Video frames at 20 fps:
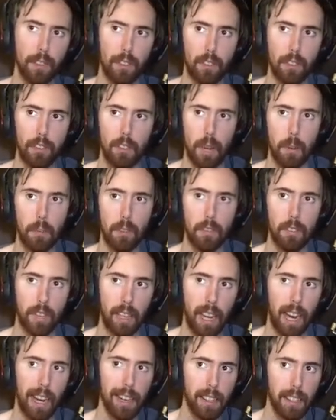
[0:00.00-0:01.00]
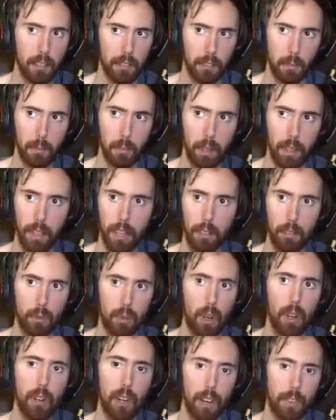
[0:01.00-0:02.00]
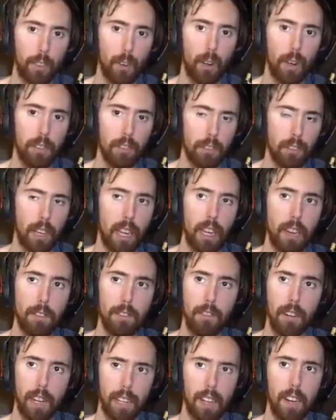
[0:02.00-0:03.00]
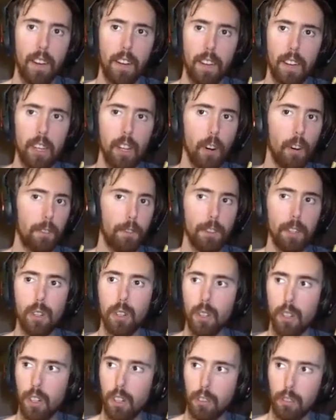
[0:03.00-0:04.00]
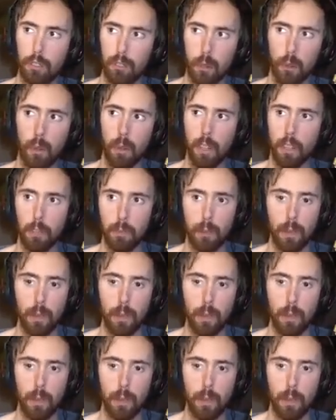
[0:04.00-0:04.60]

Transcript: It's the same as the Cataclysm one. These are all, like, very safe, like, you know, feel-good stories.